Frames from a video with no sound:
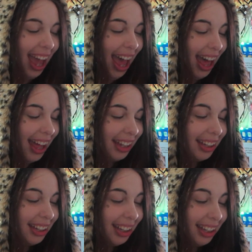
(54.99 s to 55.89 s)

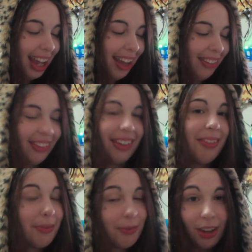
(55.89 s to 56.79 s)
And yeah,
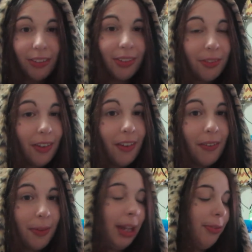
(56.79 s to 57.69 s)
so first of
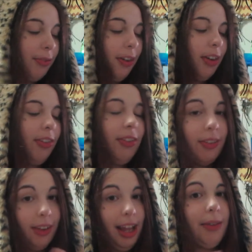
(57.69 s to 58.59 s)
all, my first
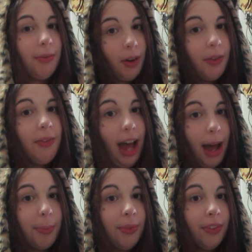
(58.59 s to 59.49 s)
row of
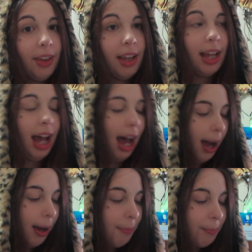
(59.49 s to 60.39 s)
apps
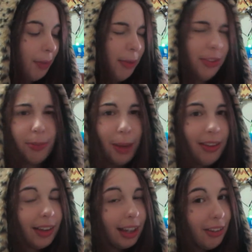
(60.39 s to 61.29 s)
are just
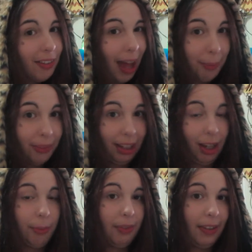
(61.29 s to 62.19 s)
basically all the apps that
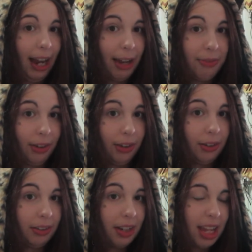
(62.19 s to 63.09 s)
come with the
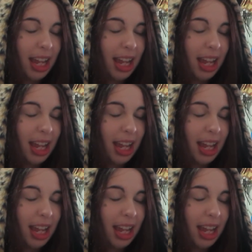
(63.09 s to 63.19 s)
iPhone.